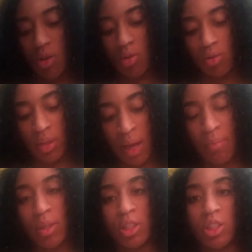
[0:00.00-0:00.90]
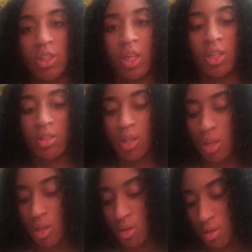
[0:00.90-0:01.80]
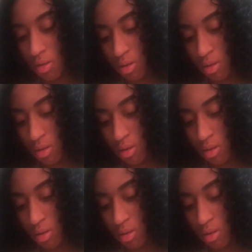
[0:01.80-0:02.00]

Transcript: hold that much things in here.